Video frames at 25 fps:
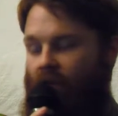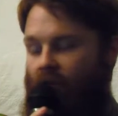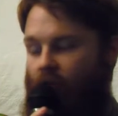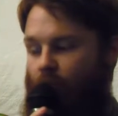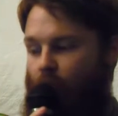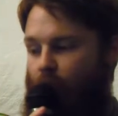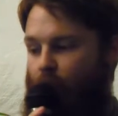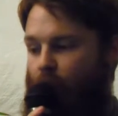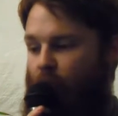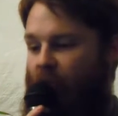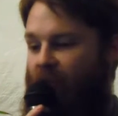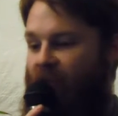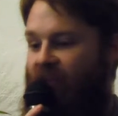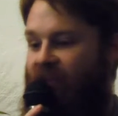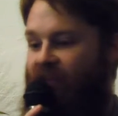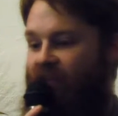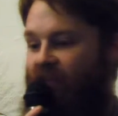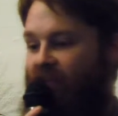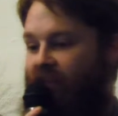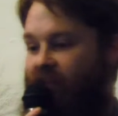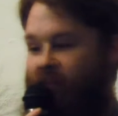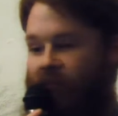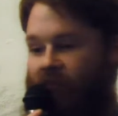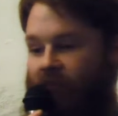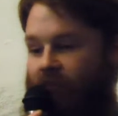
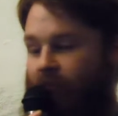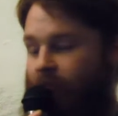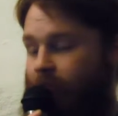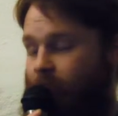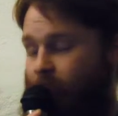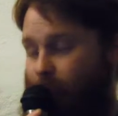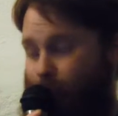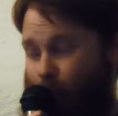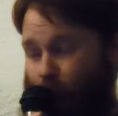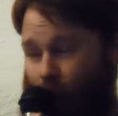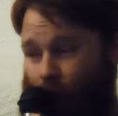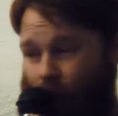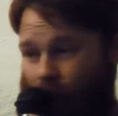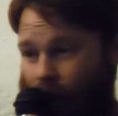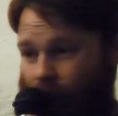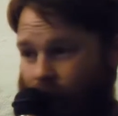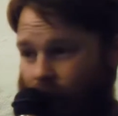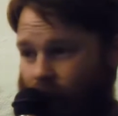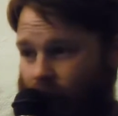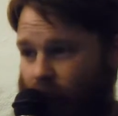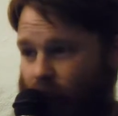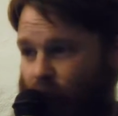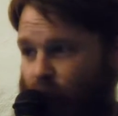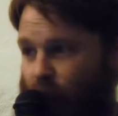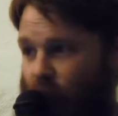Meditation
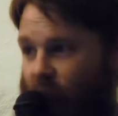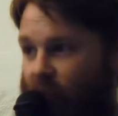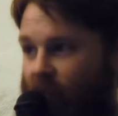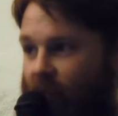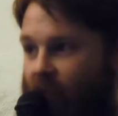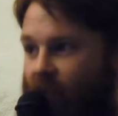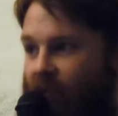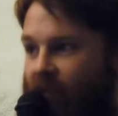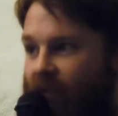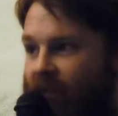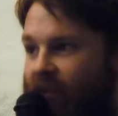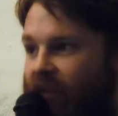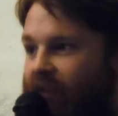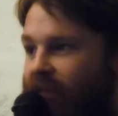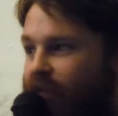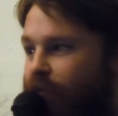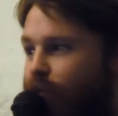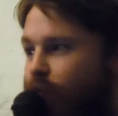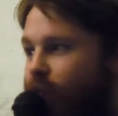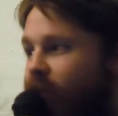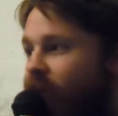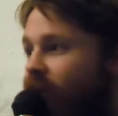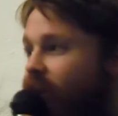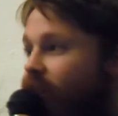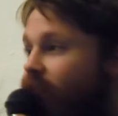needs to
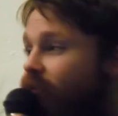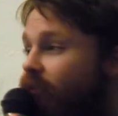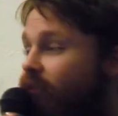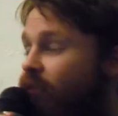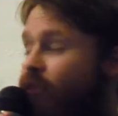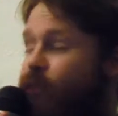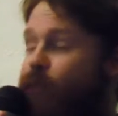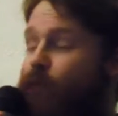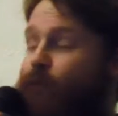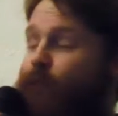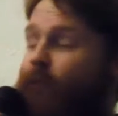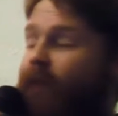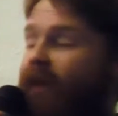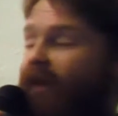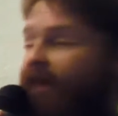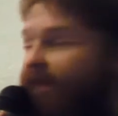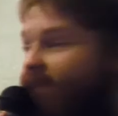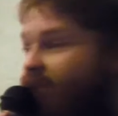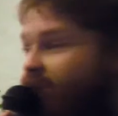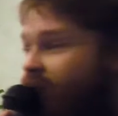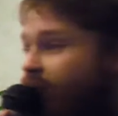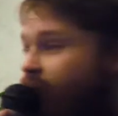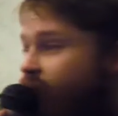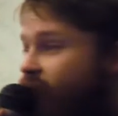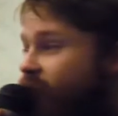be understood by the
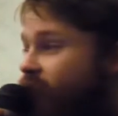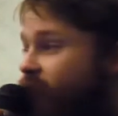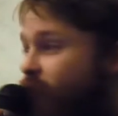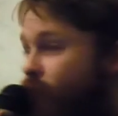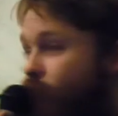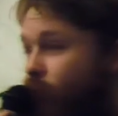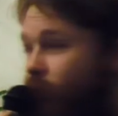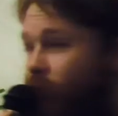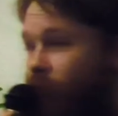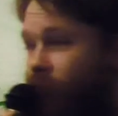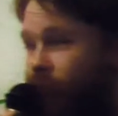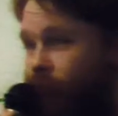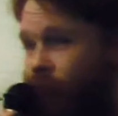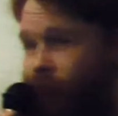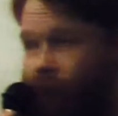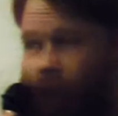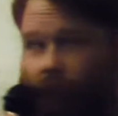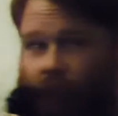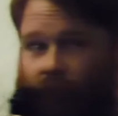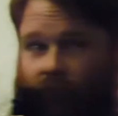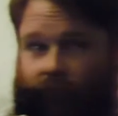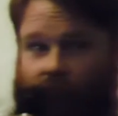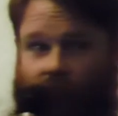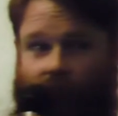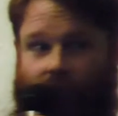individual.
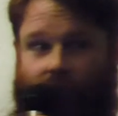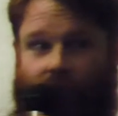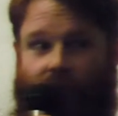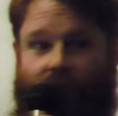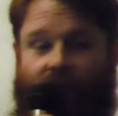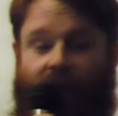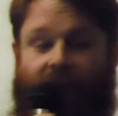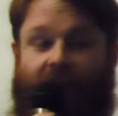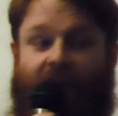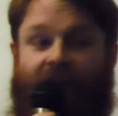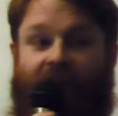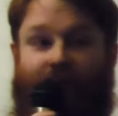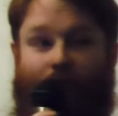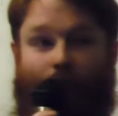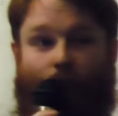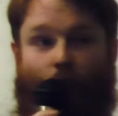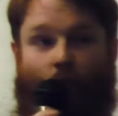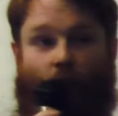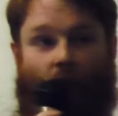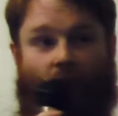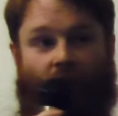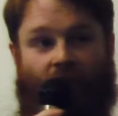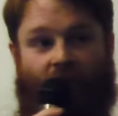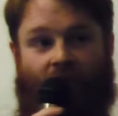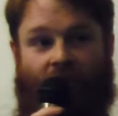For each
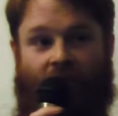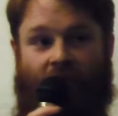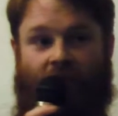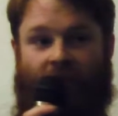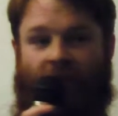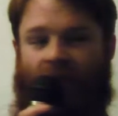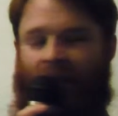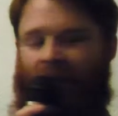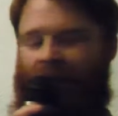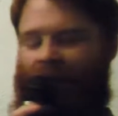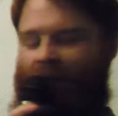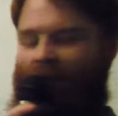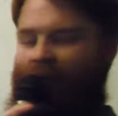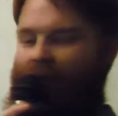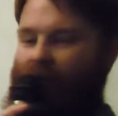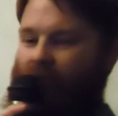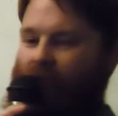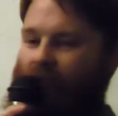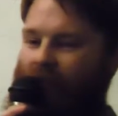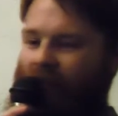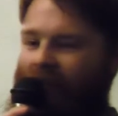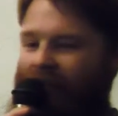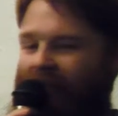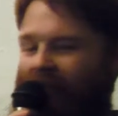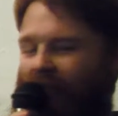person
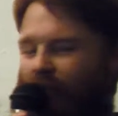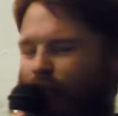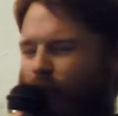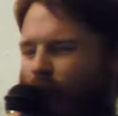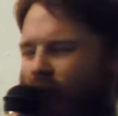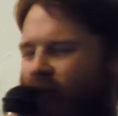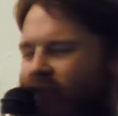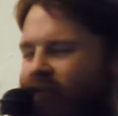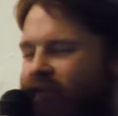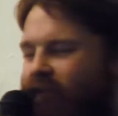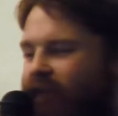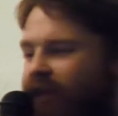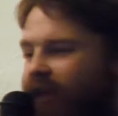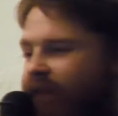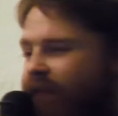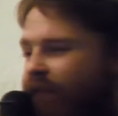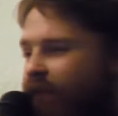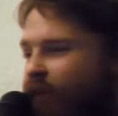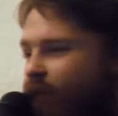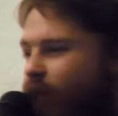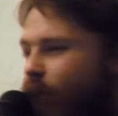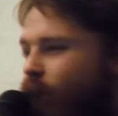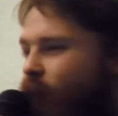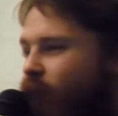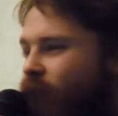has
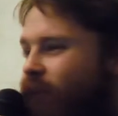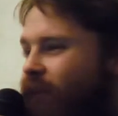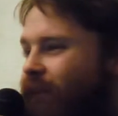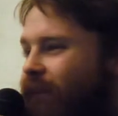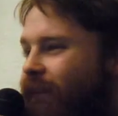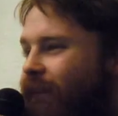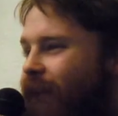their own little